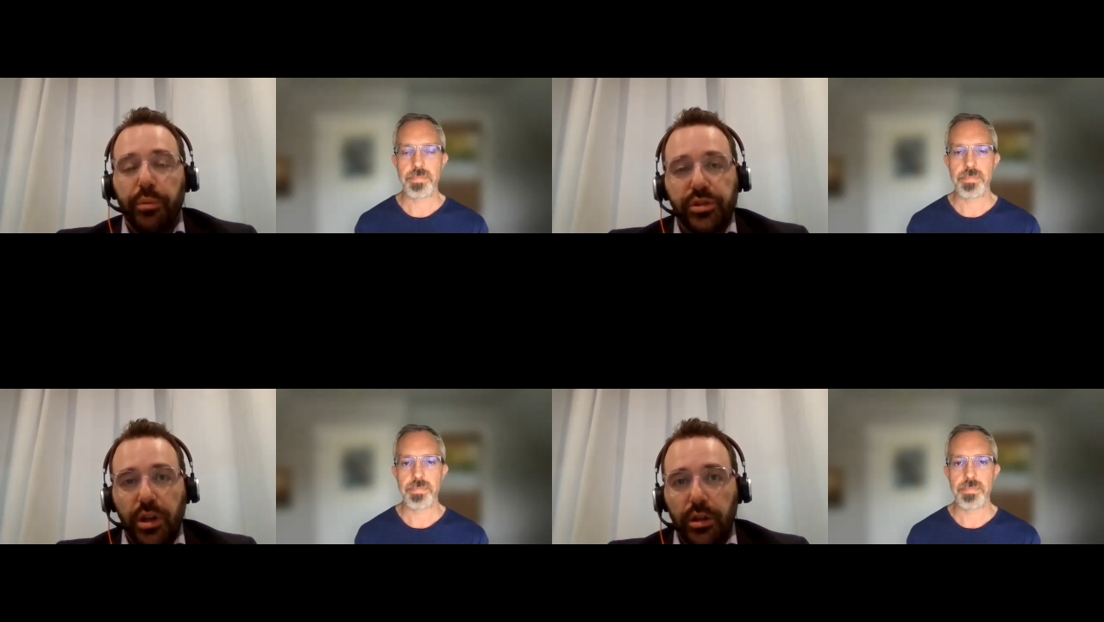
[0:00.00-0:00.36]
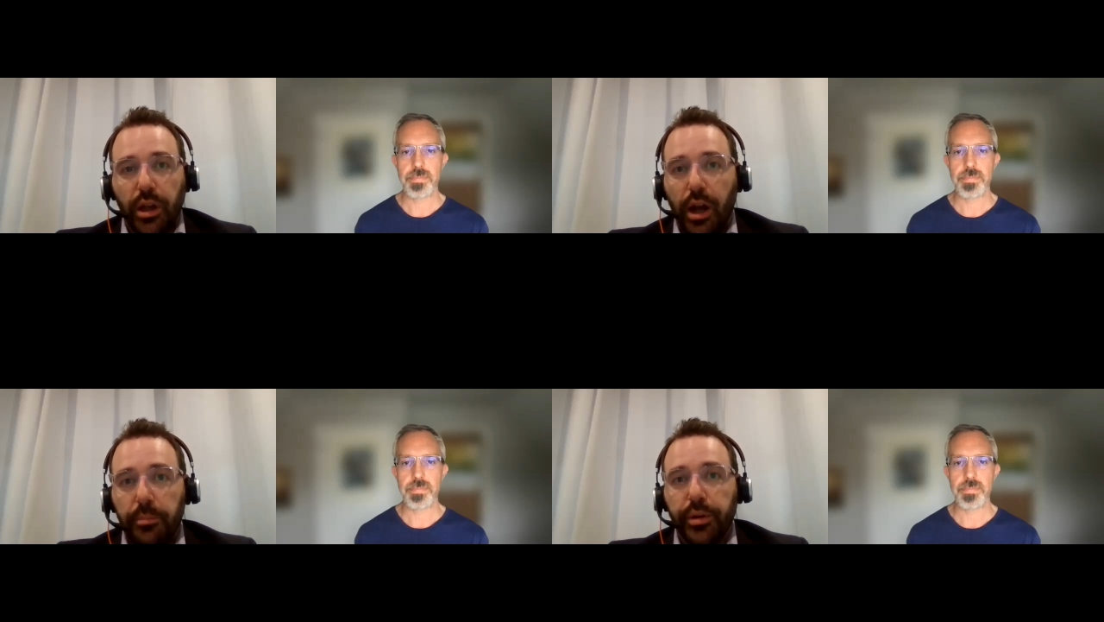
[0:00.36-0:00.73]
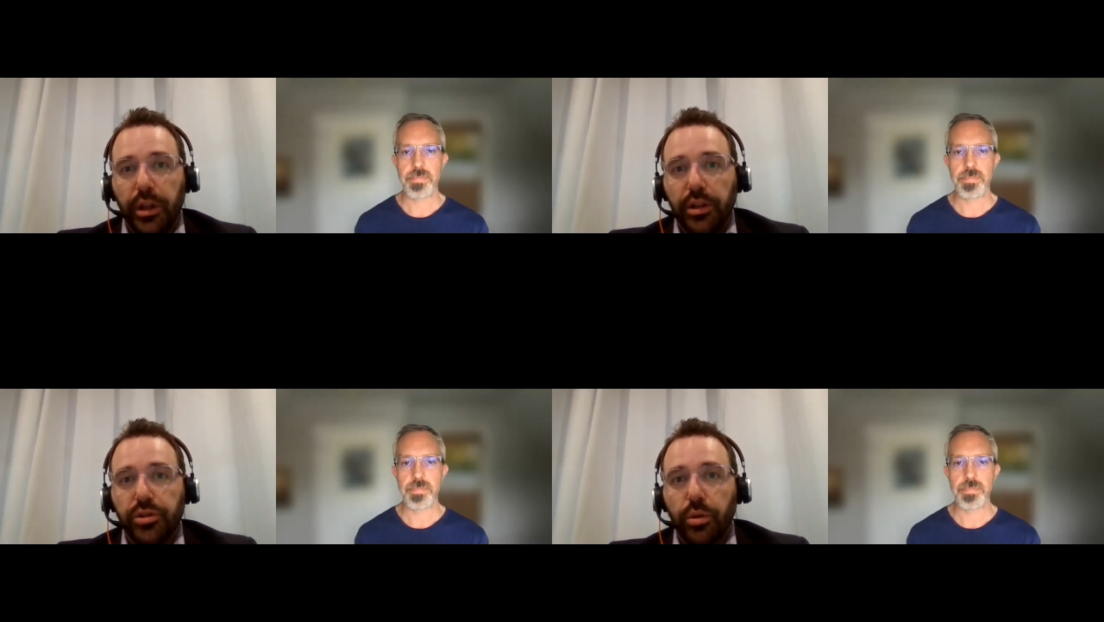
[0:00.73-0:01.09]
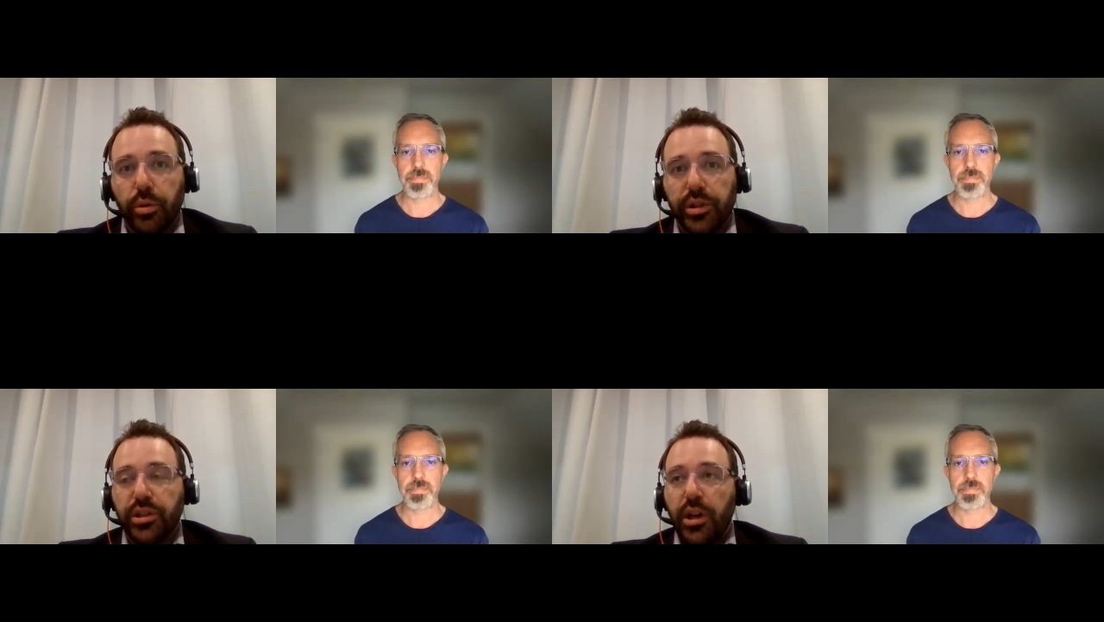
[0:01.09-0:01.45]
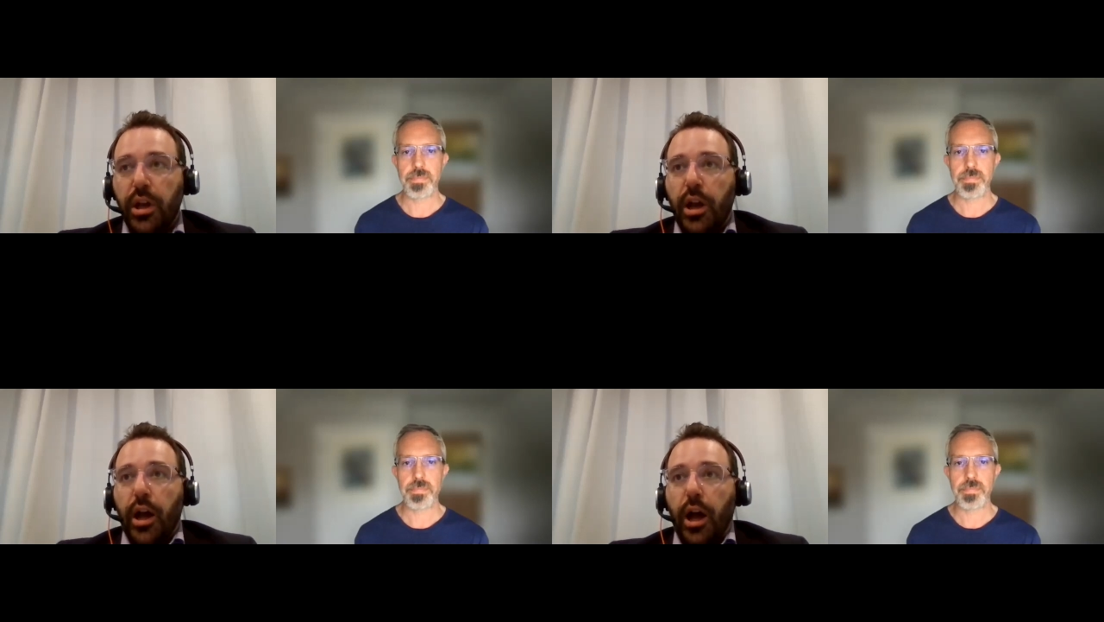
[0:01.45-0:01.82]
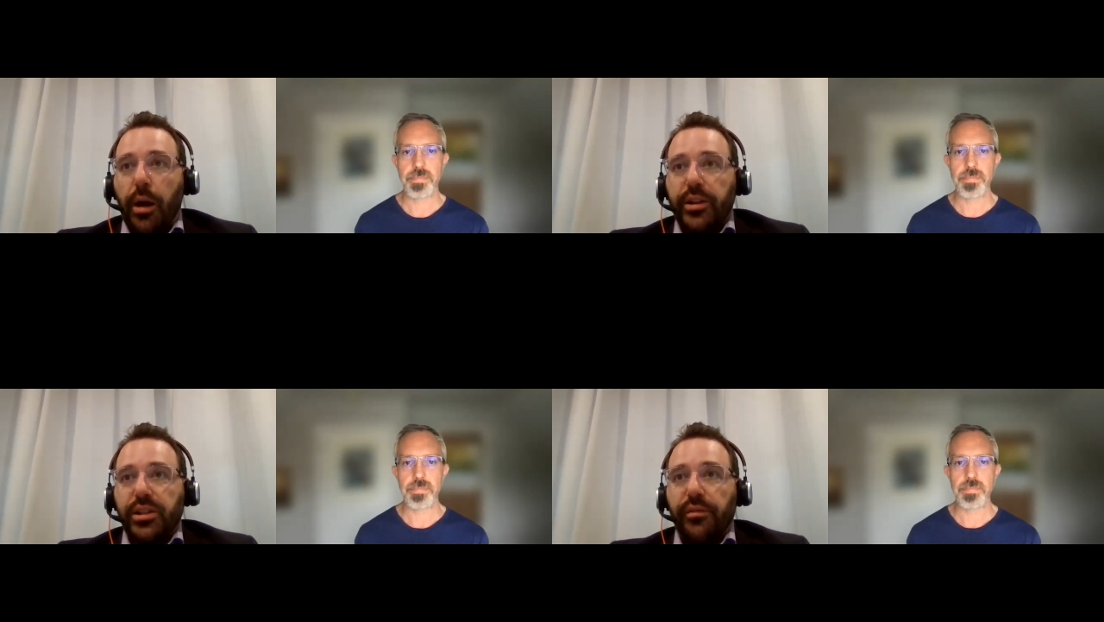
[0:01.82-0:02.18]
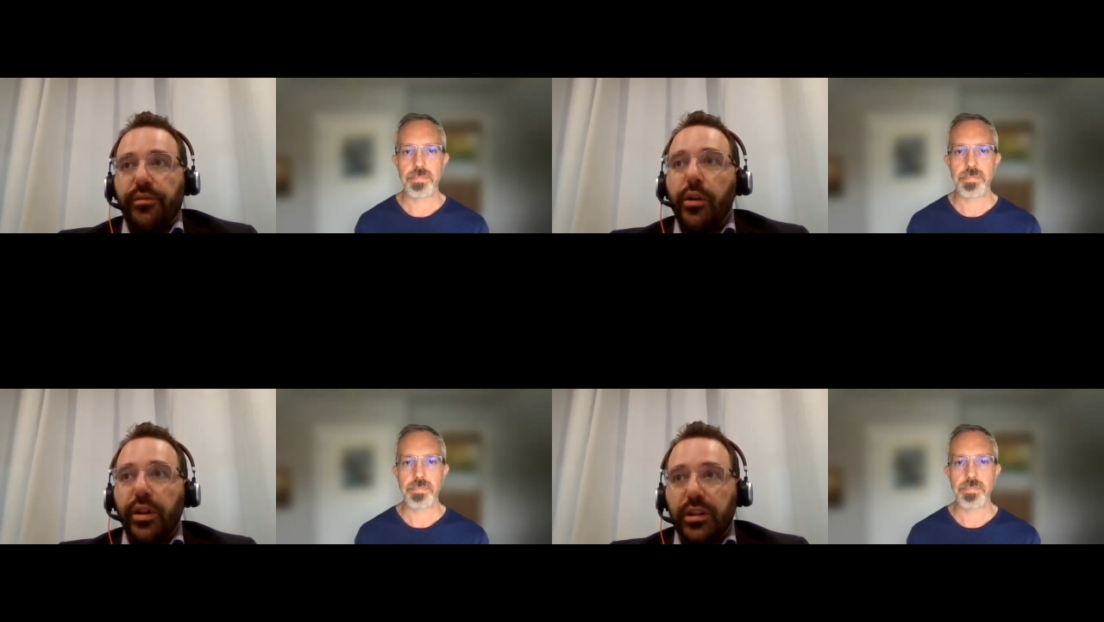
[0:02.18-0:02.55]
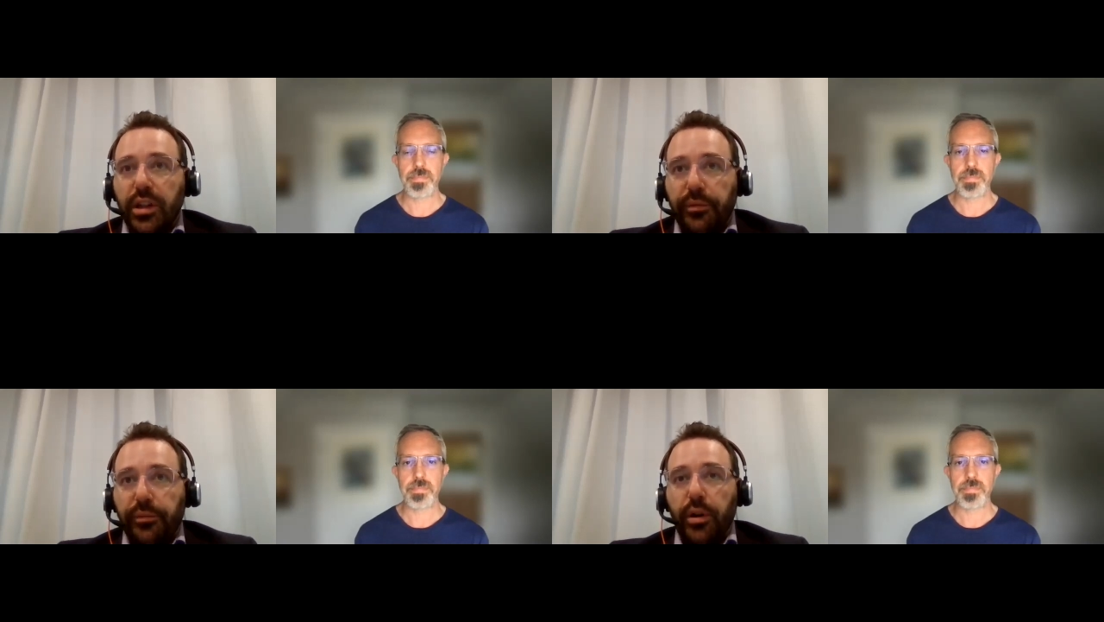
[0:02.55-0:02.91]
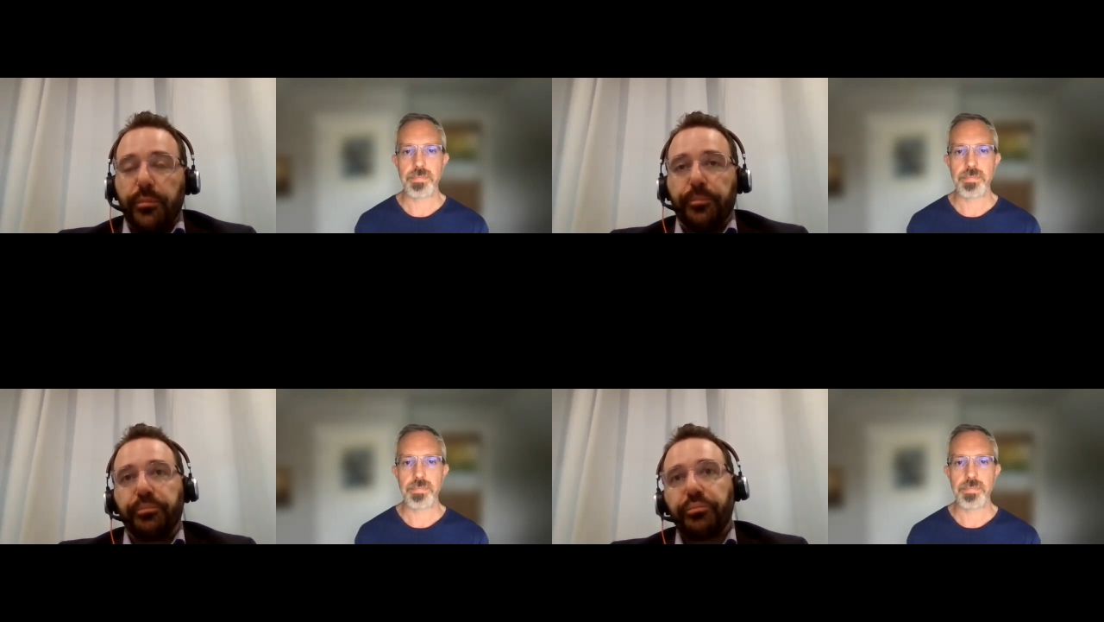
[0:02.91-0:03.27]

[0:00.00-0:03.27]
Speaker 1: percent of the company. So it's uh, it's a very different,